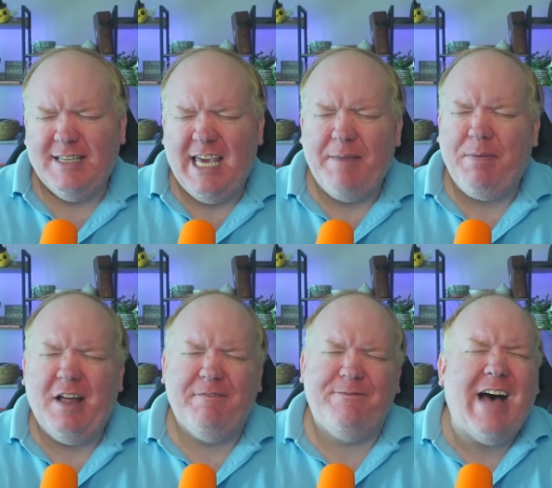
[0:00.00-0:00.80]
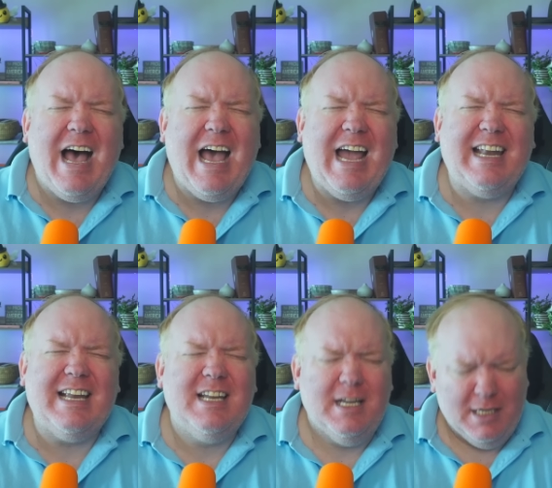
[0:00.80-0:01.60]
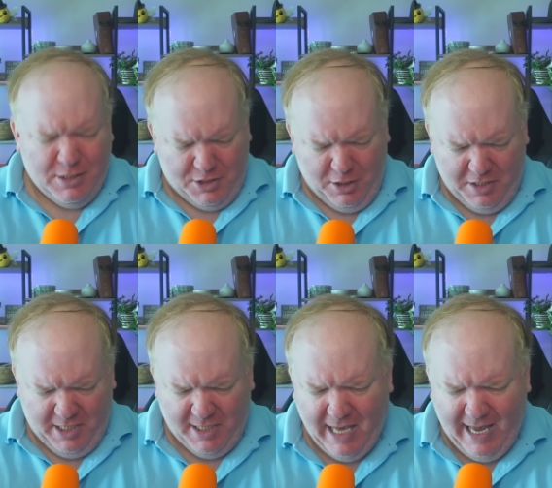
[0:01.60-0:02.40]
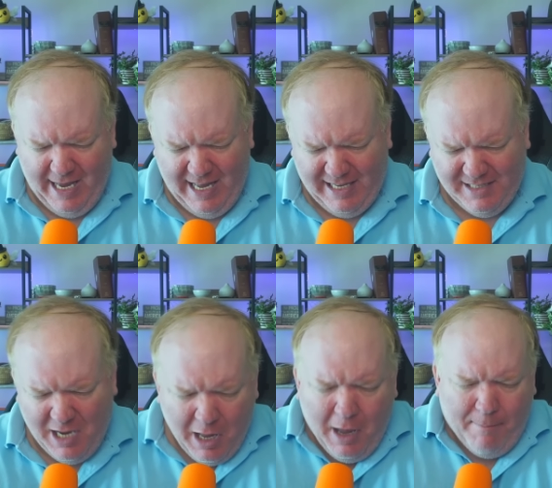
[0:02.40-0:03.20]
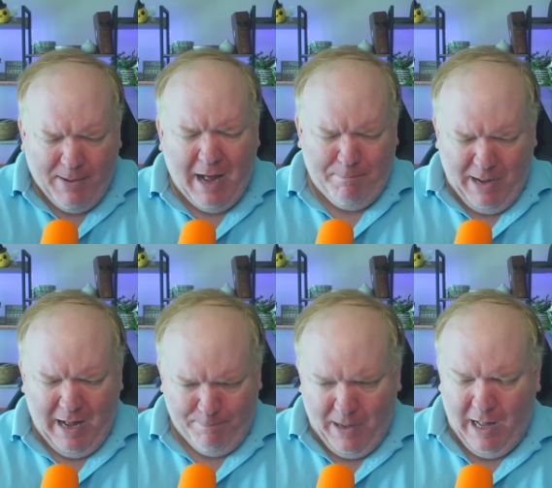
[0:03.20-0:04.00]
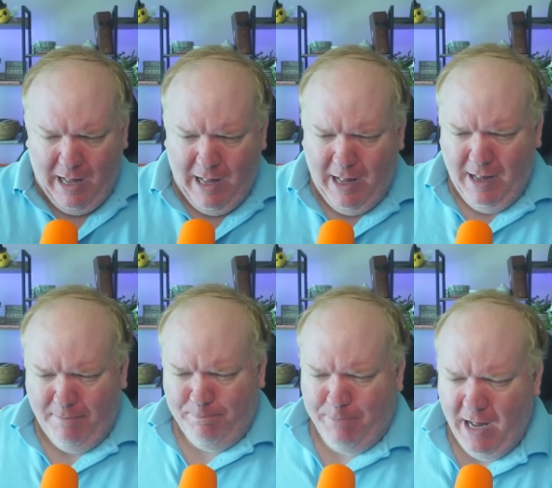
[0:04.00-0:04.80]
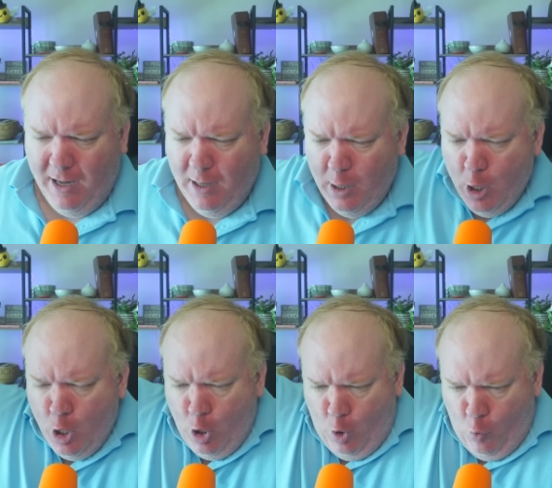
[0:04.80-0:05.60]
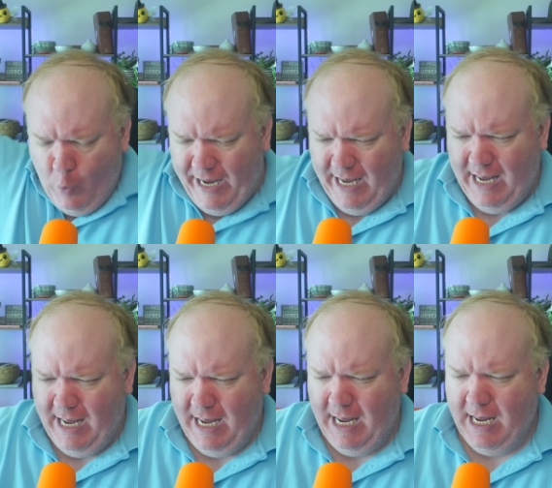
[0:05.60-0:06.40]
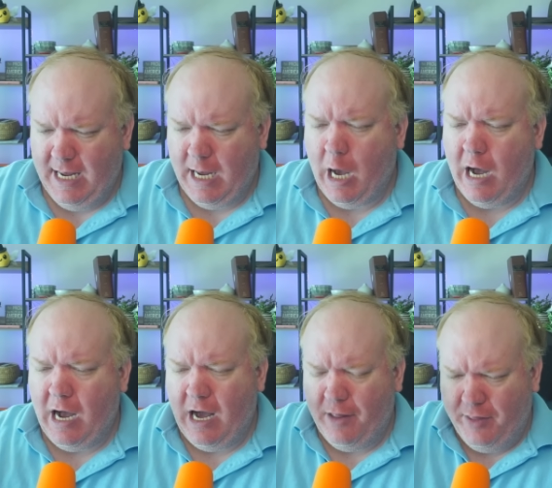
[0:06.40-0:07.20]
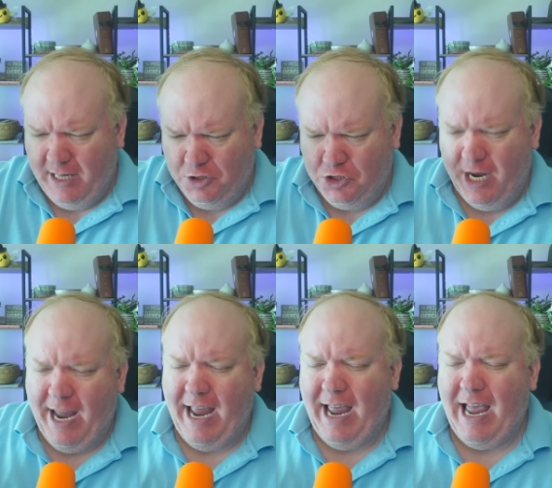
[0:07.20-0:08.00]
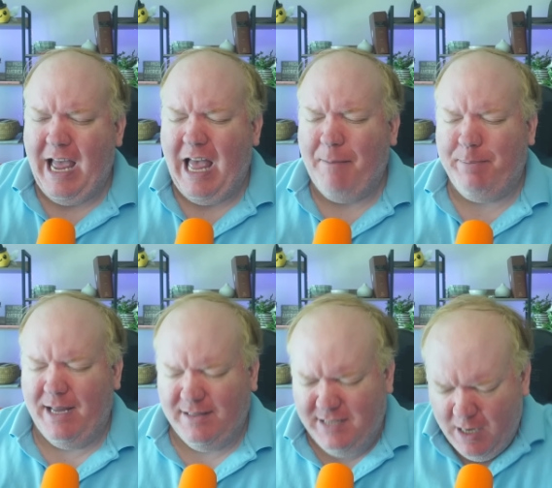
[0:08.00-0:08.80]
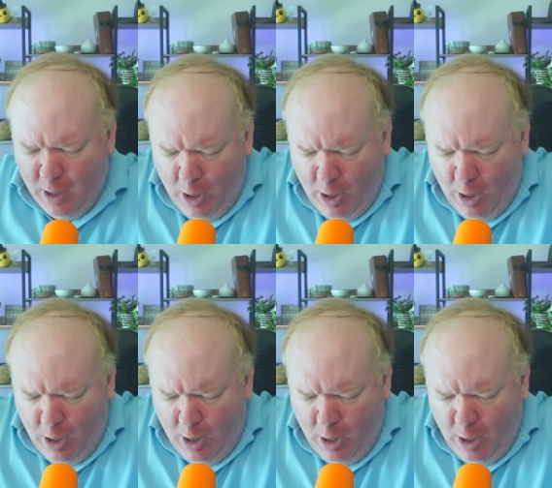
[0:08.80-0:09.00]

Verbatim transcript: keep on fighting to the end. Ba ba ba ba. We are the champions.